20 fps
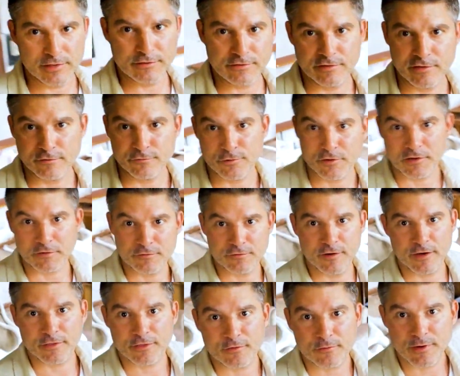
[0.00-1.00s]
Let's see if we can
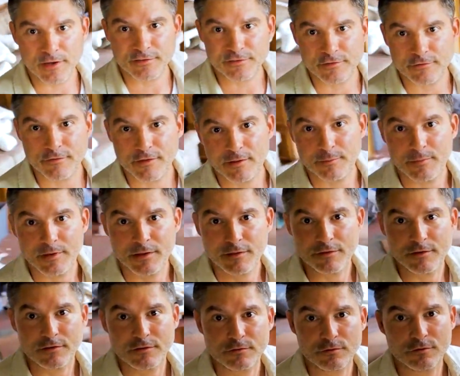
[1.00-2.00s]
find the rest of them in
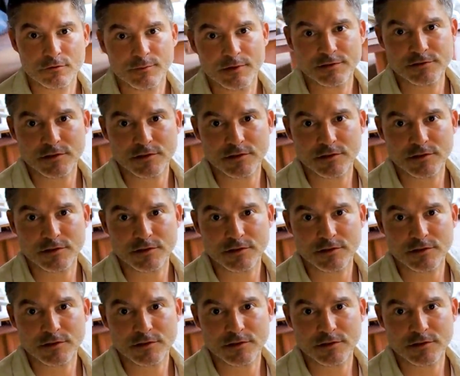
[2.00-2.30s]
this room.